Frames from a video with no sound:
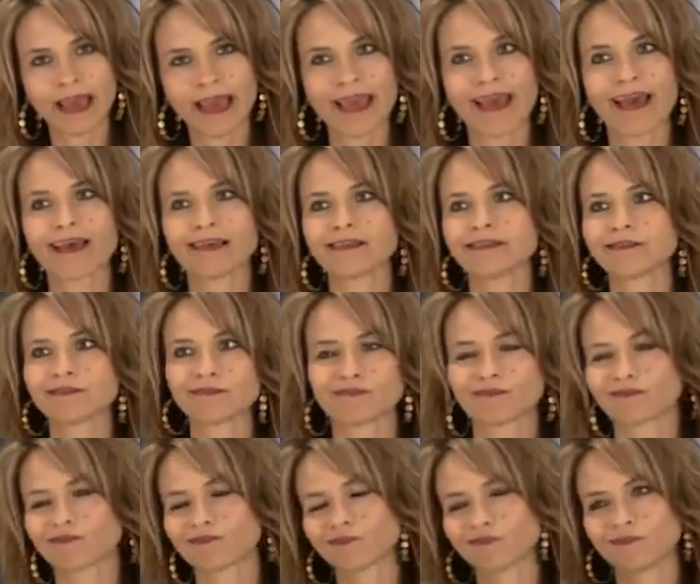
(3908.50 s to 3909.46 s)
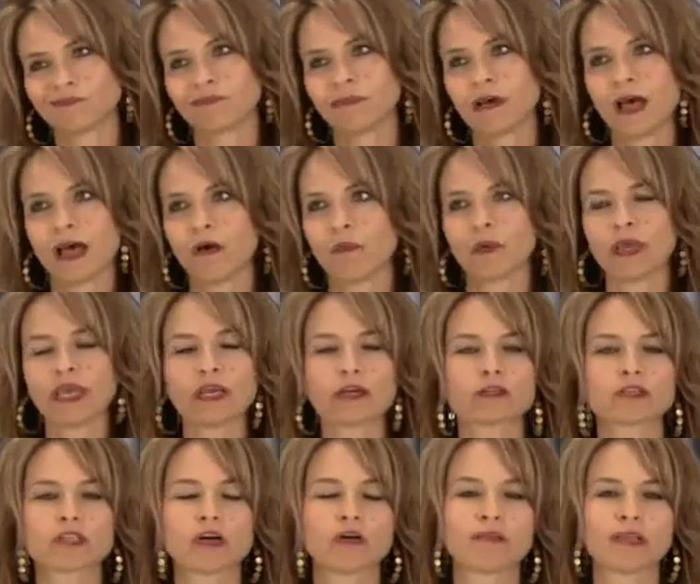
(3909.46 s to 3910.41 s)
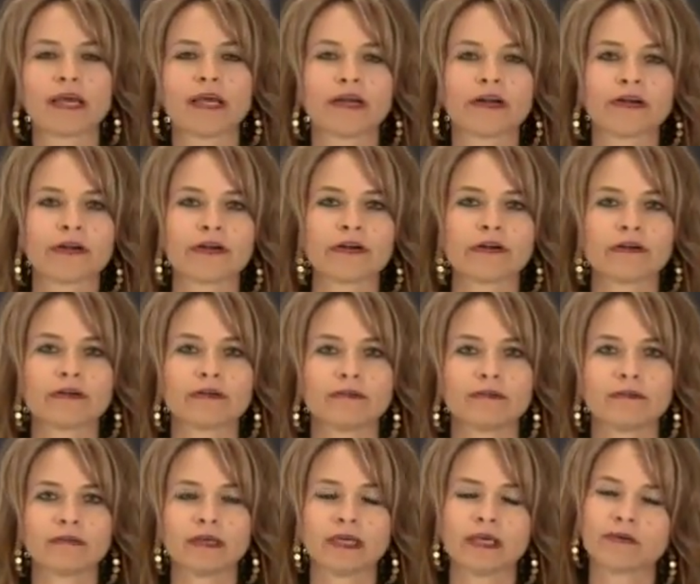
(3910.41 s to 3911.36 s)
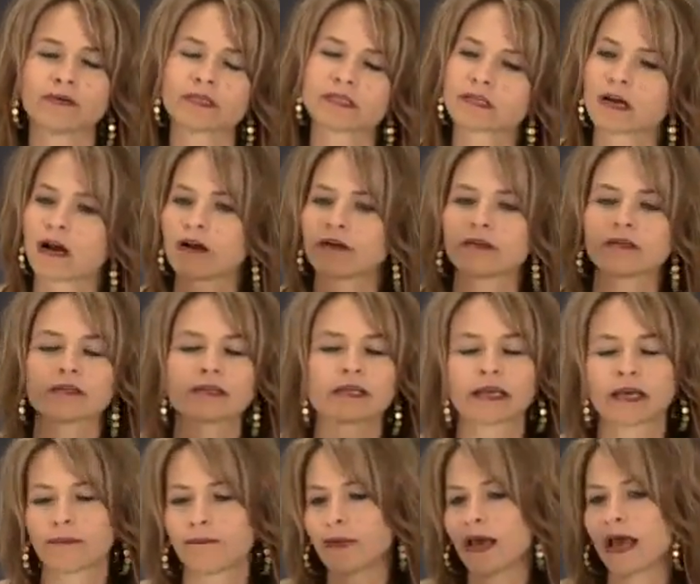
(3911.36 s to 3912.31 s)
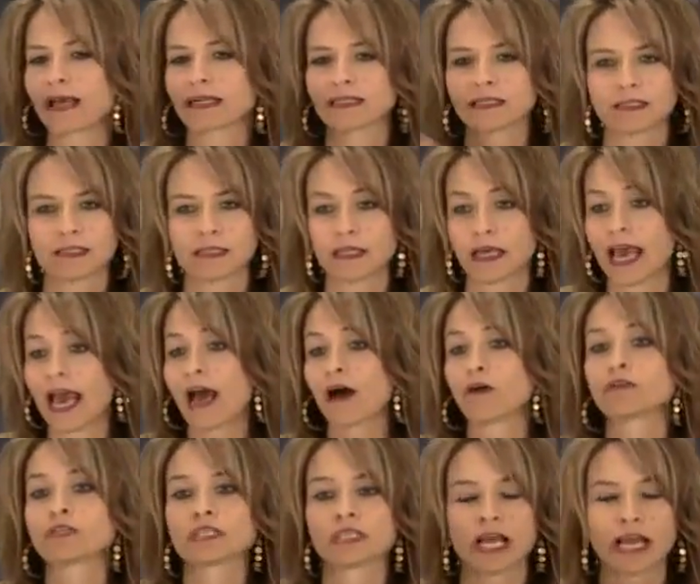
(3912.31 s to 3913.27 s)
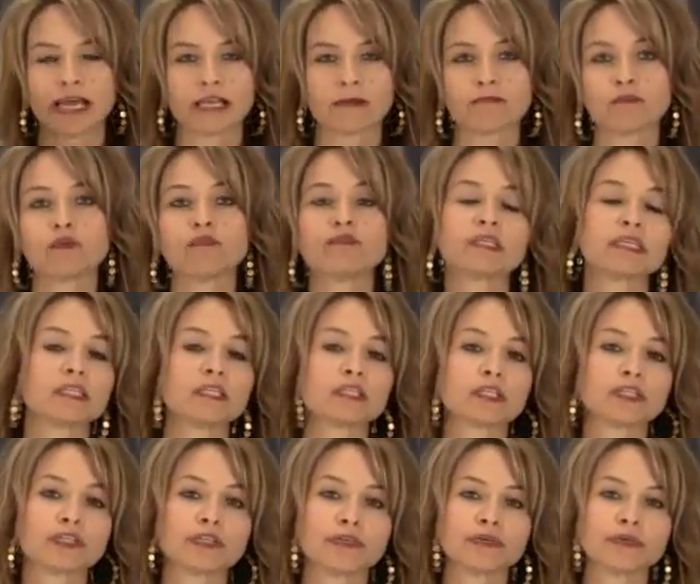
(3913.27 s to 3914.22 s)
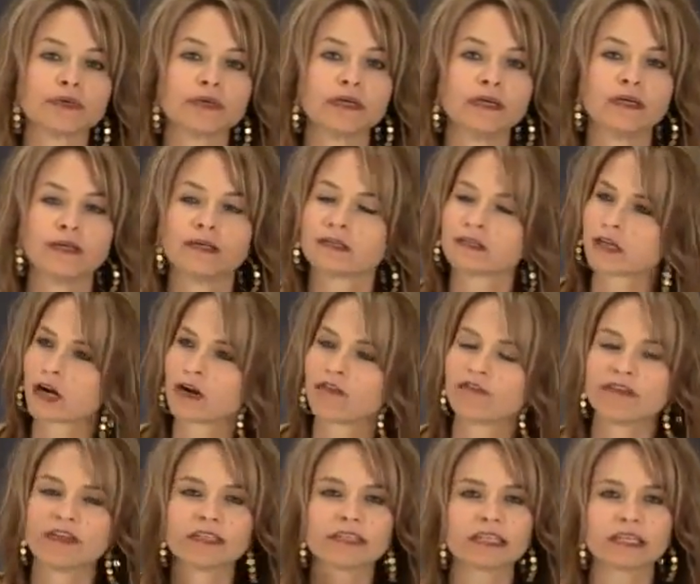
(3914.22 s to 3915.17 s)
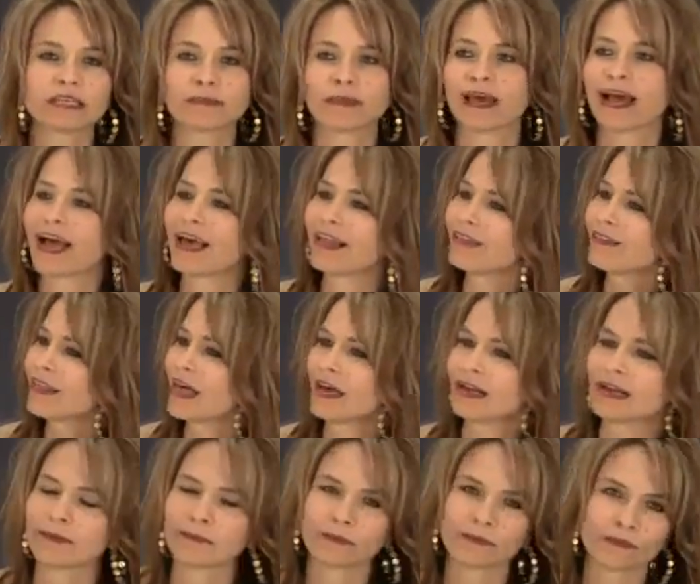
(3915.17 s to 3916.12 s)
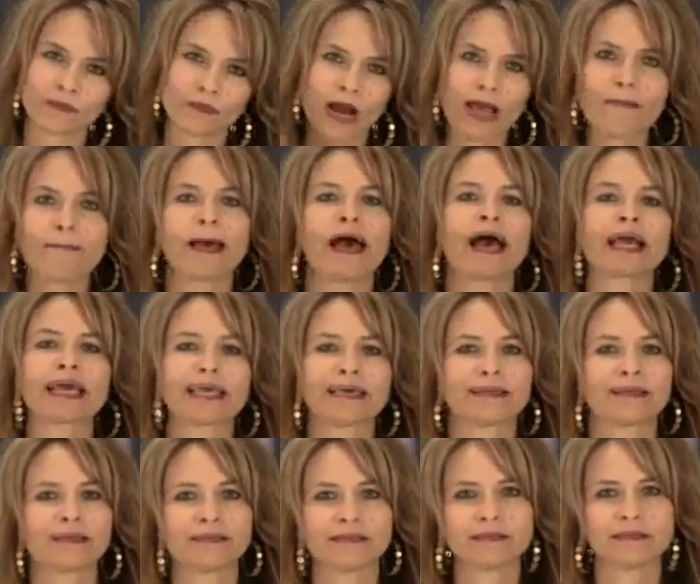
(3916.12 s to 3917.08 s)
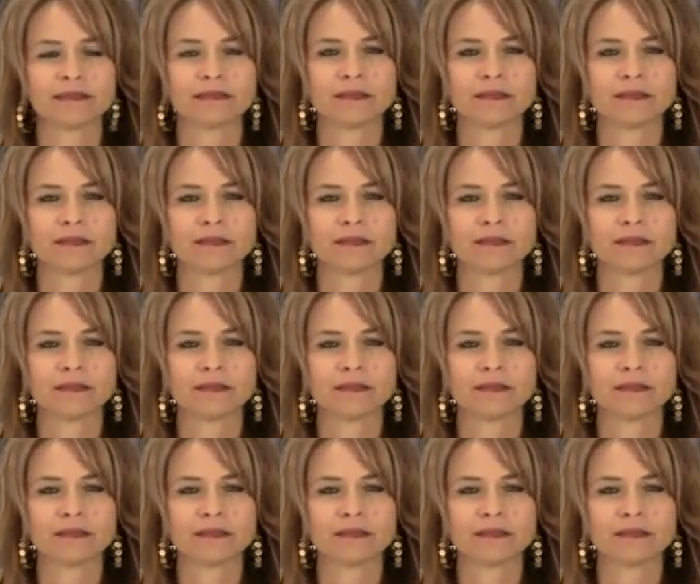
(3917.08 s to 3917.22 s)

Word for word: And well, a week or so later, he was starting to come back to the house that I had moved into, started visiting me. I let him right back in.